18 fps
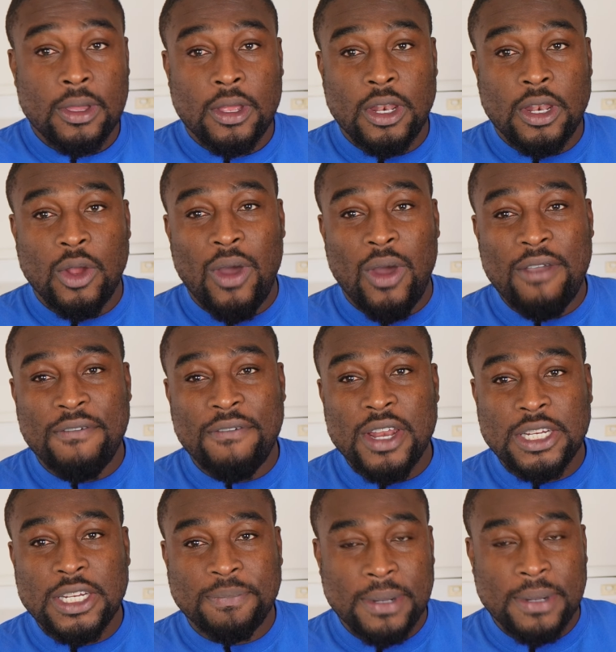Now I
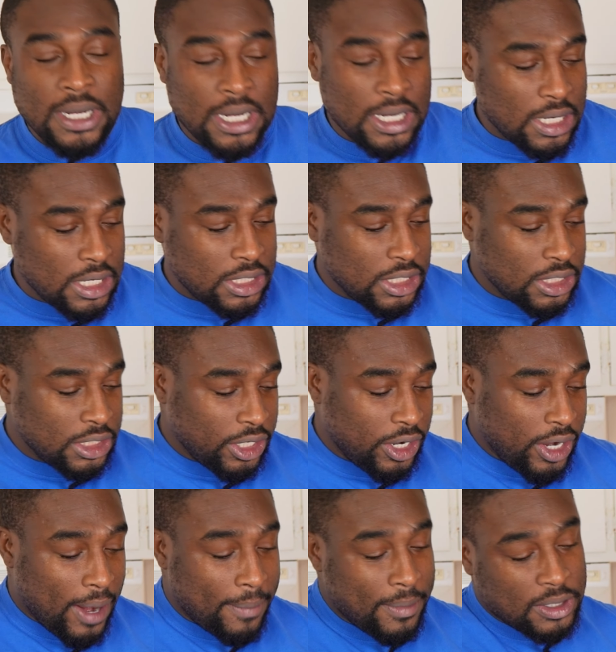finish peeling the
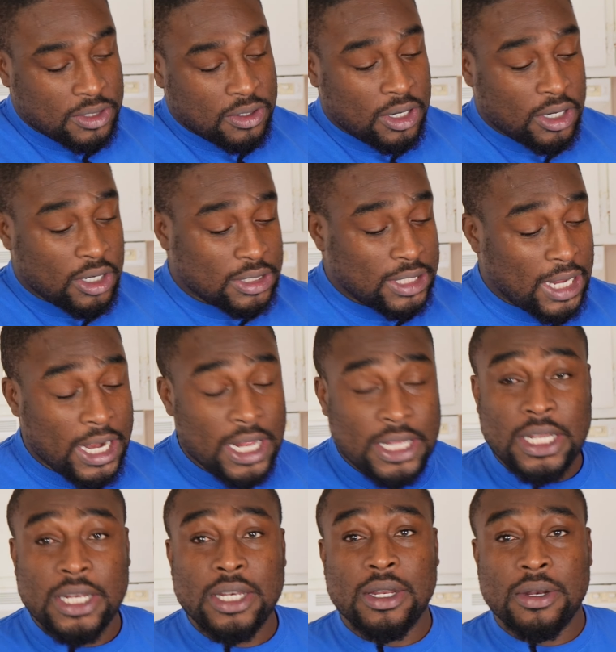ginger, I'm just going to add
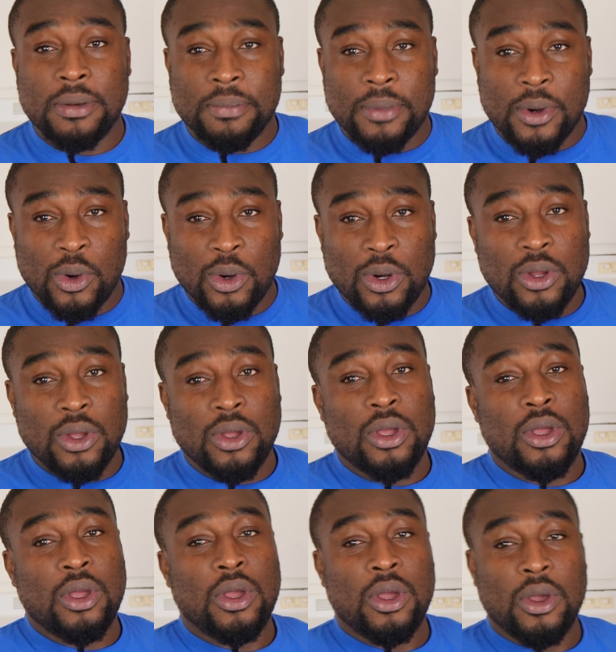it into the bowl
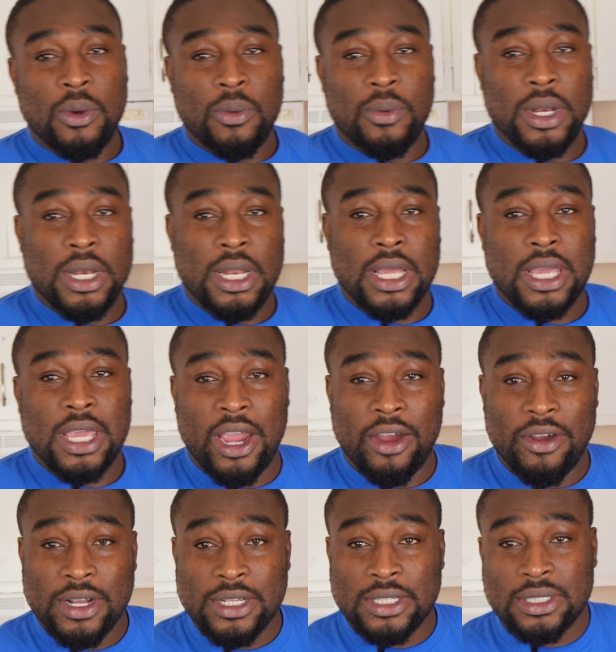with the
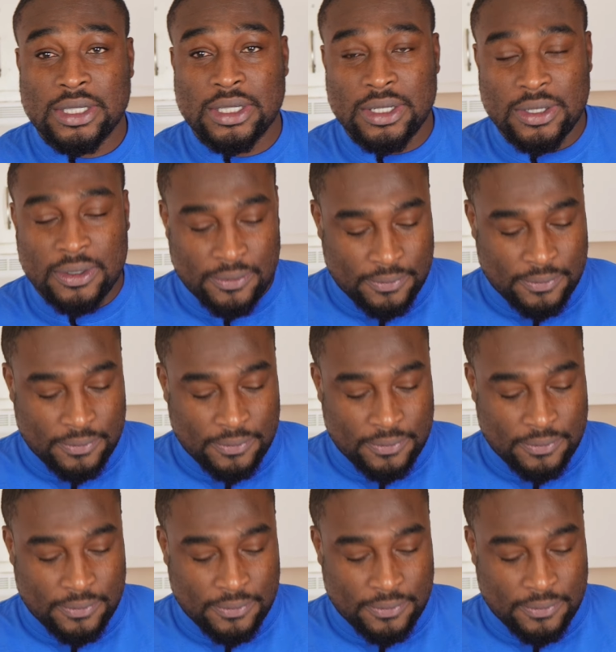carrots.